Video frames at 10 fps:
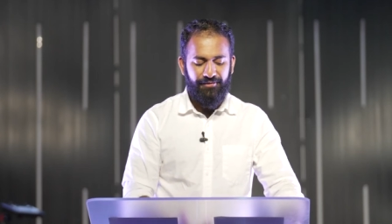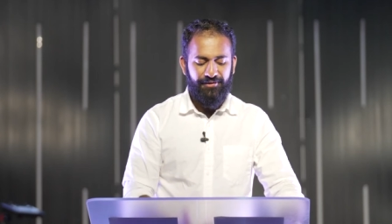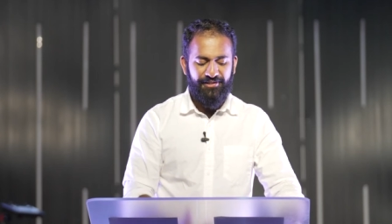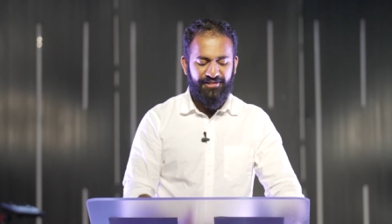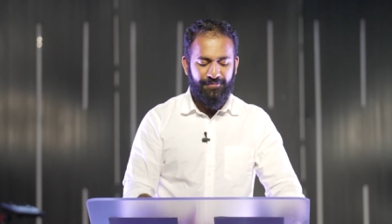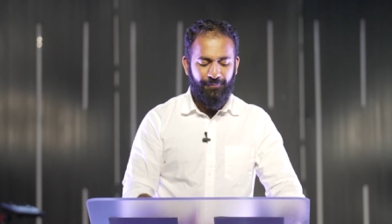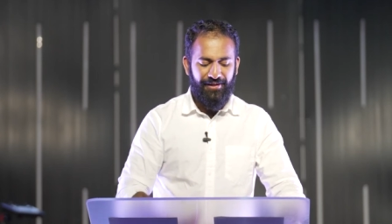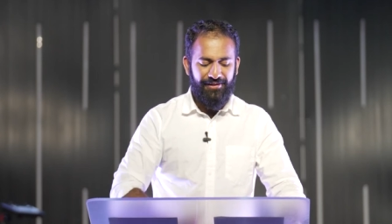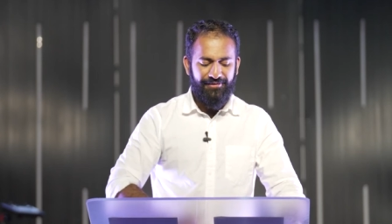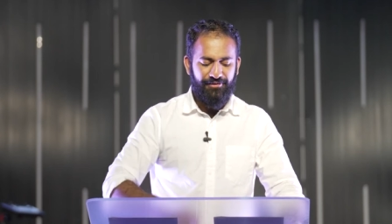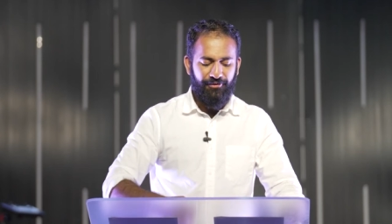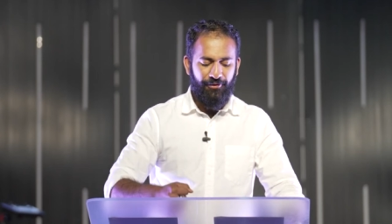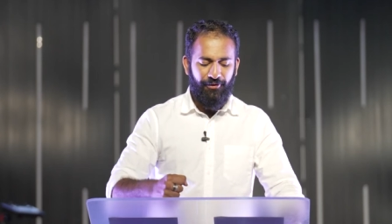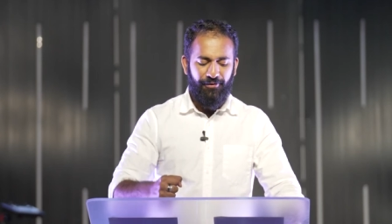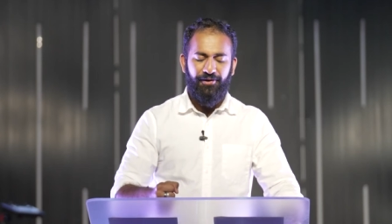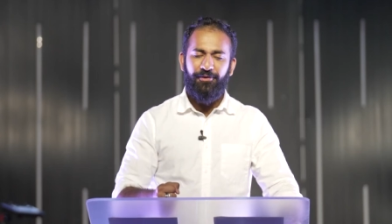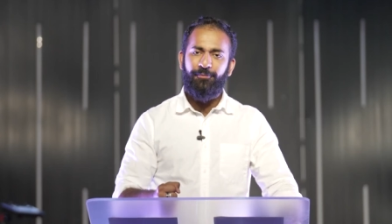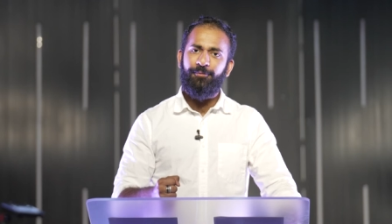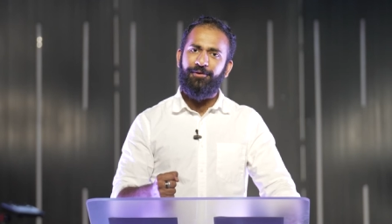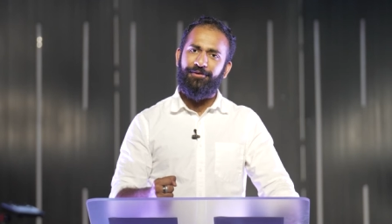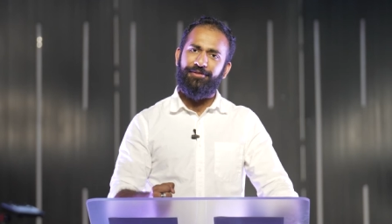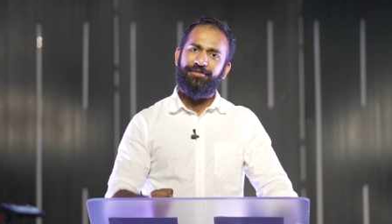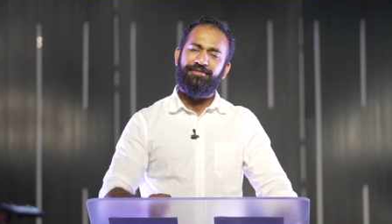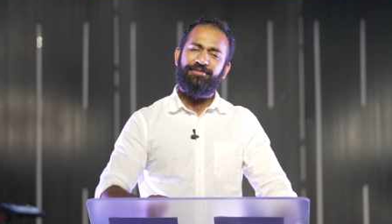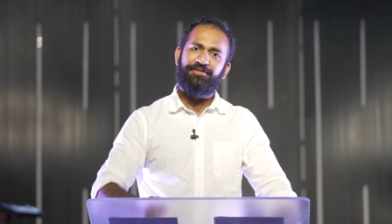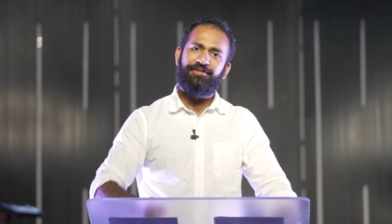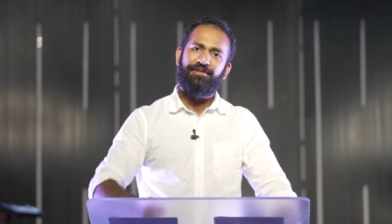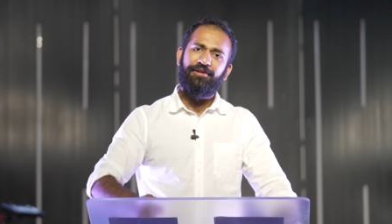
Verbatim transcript: Despite all our works,